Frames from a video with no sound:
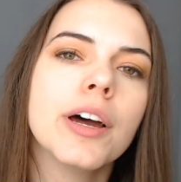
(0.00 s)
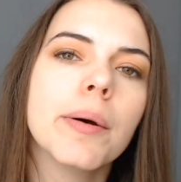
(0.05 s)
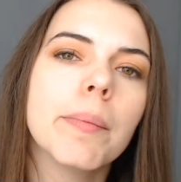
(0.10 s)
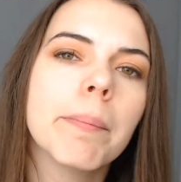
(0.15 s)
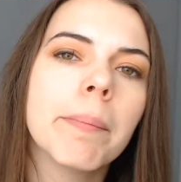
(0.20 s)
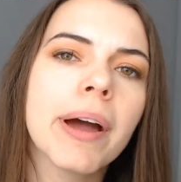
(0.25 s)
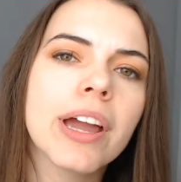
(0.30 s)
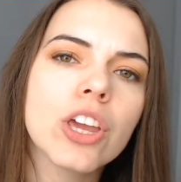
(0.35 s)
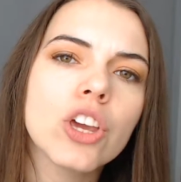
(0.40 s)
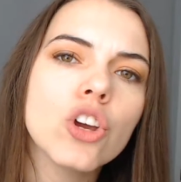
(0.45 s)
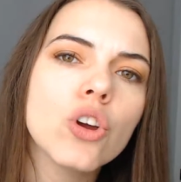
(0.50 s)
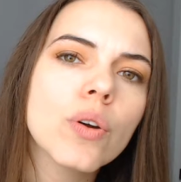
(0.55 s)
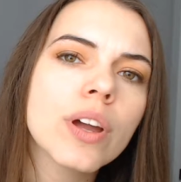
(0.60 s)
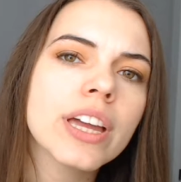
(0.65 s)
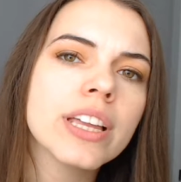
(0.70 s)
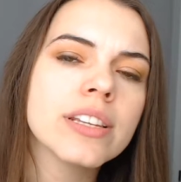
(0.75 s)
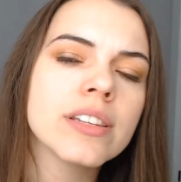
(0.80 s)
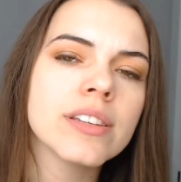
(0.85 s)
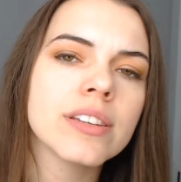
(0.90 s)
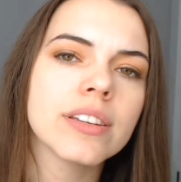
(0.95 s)
But you
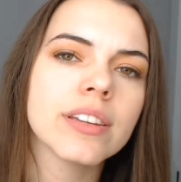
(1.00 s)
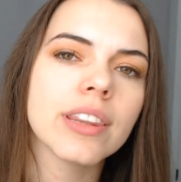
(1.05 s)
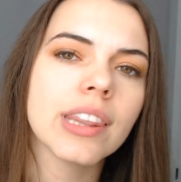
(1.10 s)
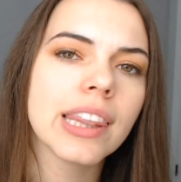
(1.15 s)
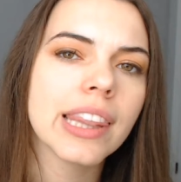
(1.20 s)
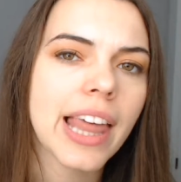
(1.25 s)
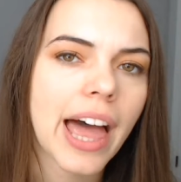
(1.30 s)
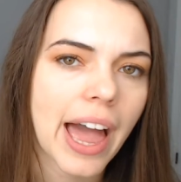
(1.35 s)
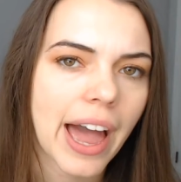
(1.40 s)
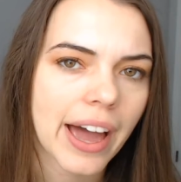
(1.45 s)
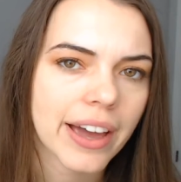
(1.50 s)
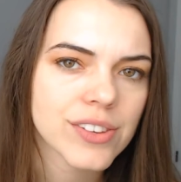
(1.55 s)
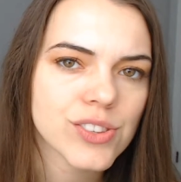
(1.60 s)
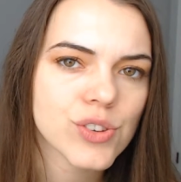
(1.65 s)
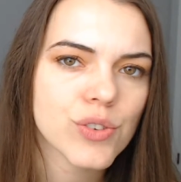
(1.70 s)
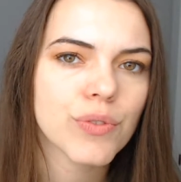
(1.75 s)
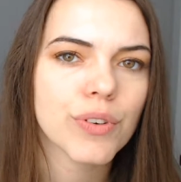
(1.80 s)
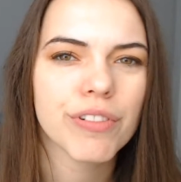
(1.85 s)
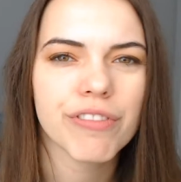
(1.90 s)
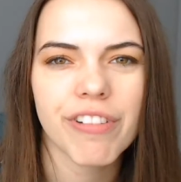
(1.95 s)
can last
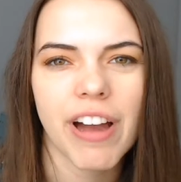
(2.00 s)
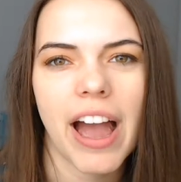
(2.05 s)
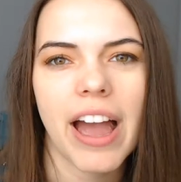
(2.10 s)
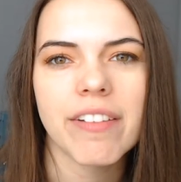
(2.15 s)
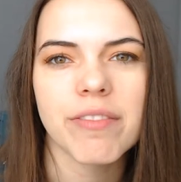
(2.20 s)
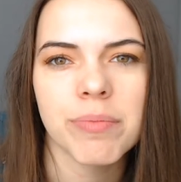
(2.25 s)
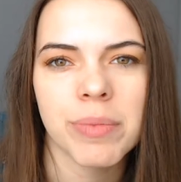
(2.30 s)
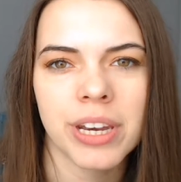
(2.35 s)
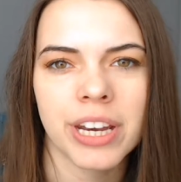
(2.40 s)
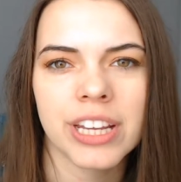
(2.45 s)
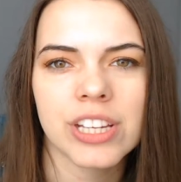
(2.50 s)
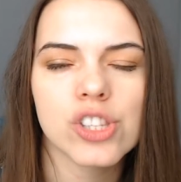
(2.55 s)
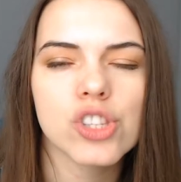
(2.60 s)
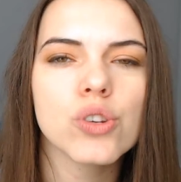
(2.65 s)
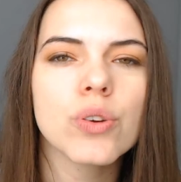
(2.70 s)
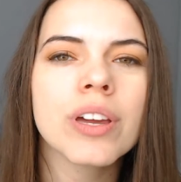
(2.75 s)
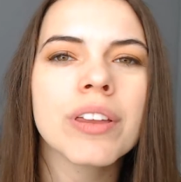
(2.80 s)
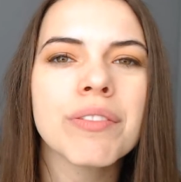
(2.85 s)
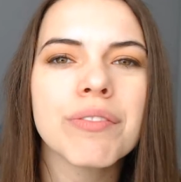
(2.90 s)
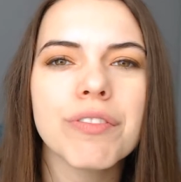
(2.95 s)
for 5 minutes. You
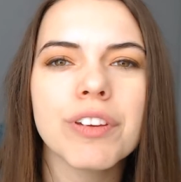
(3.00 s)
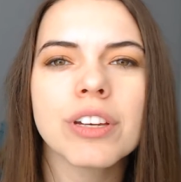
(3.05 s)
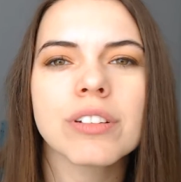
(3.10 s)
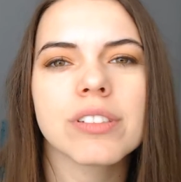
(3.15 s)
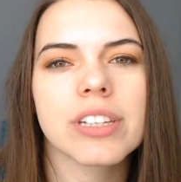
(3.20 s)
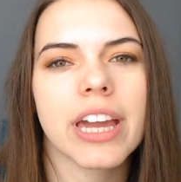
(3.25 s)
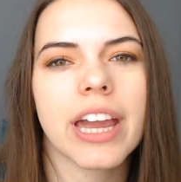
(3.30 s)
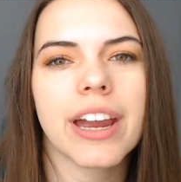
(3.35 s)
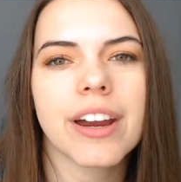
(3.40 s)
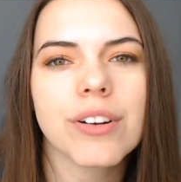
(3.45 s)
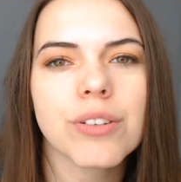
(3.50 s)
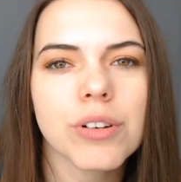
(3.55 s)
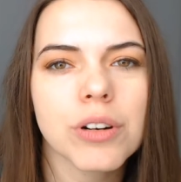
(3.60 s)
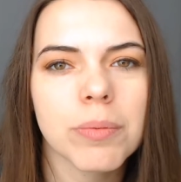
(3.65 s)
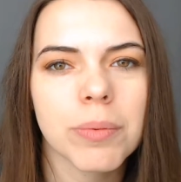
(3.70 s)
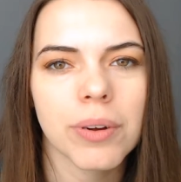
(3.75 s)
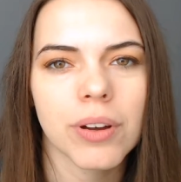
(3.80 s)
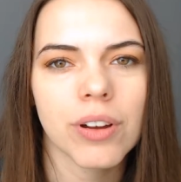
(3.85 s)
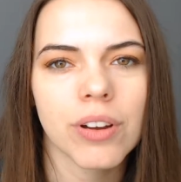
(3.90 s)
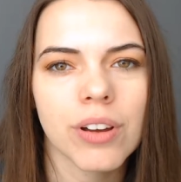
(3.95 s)
can feel
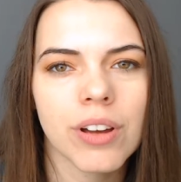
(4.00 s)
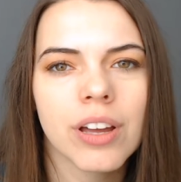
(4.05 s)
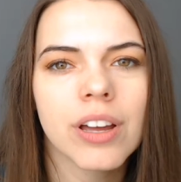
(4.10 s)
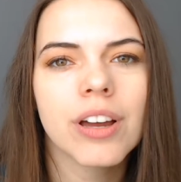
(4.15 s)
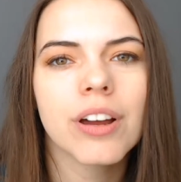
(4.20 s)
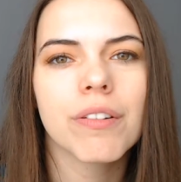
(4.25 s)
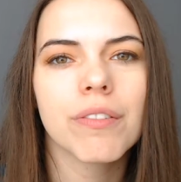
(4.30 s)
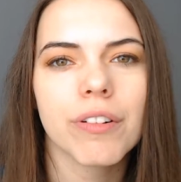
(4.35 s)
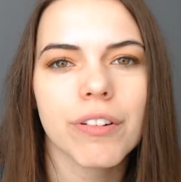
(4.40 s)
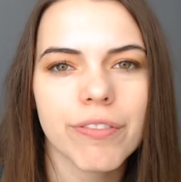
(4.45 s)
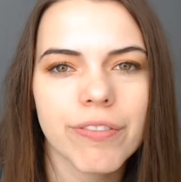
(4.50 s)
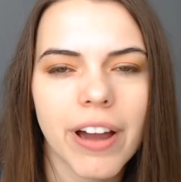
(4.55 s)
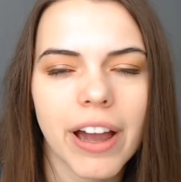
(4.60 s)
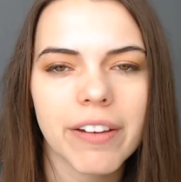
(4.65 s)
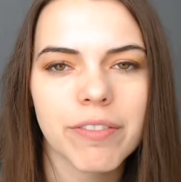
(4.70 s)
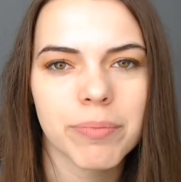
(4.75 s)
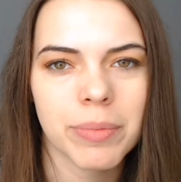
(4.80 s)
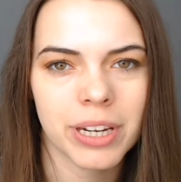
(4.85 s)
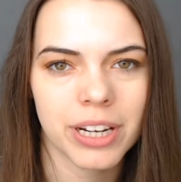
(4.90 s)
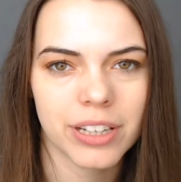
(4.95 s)
terrible for
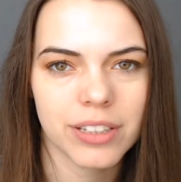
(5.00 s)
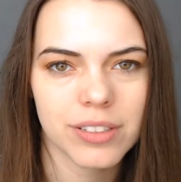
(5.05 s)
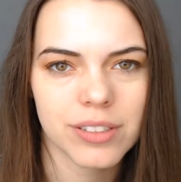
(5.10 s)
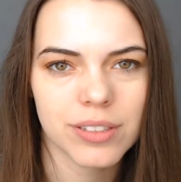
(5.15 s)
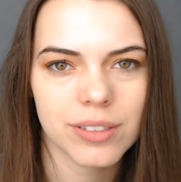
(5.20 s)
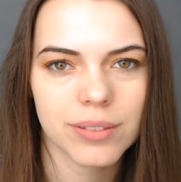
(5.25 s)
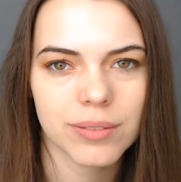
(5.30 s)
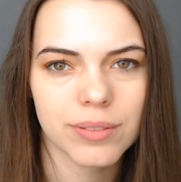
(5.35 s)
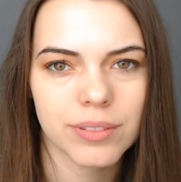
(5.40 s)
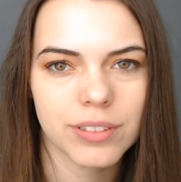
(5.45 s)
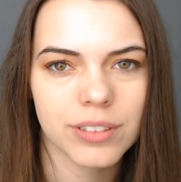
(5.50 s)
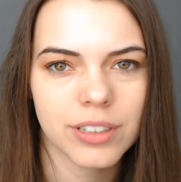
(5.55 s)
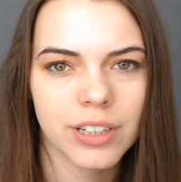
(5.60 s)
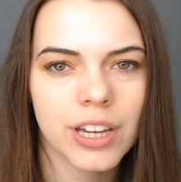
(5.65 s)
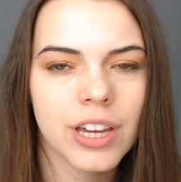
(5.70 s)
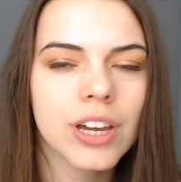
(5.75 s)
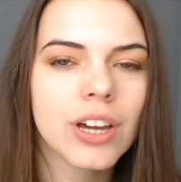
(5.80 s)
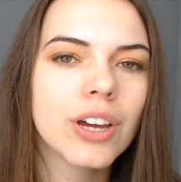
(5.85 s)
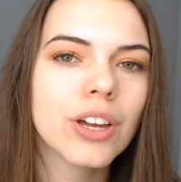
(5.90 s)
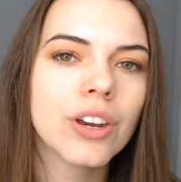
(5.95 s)
5 minutes,
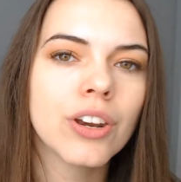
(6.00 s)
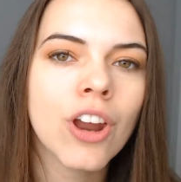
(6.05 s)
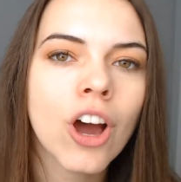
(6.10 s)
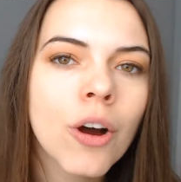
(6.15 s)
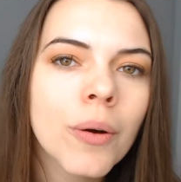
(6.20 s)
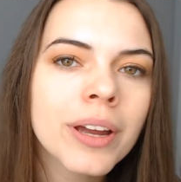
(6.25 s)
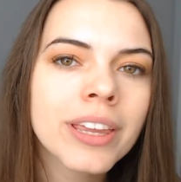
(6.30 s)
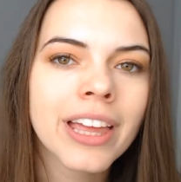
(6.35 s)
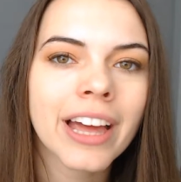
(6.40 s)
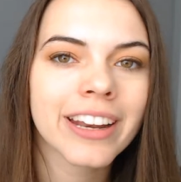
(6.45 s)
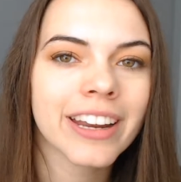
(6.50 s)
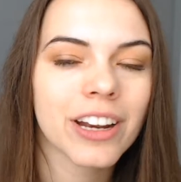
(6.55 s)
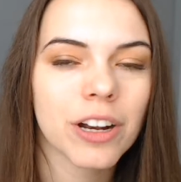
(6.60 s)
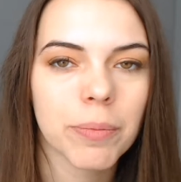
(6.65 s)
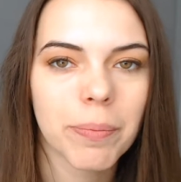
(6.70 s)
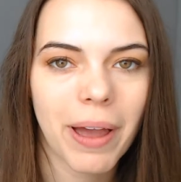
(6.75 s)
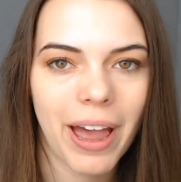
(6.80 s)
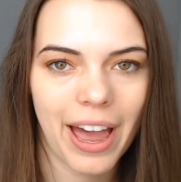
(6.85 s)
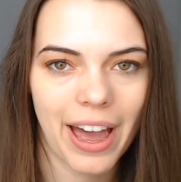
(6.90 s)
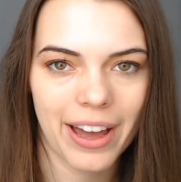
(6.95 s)
knowing that it'll
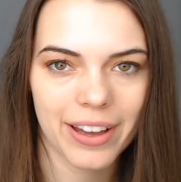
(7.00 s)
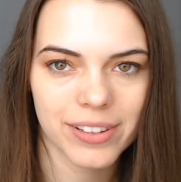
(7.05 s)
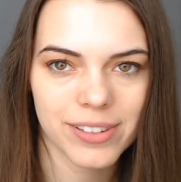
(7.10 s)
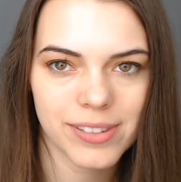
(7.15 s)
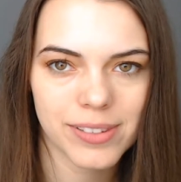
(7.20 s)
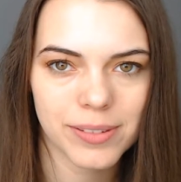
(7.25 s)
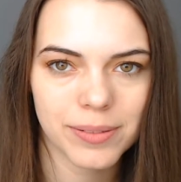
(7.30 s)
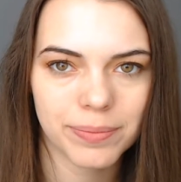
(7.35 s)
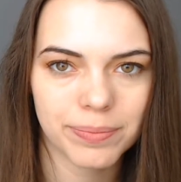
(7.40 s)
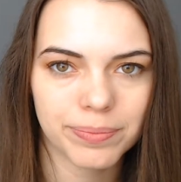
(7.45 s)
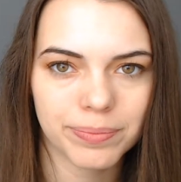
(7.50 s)
pass.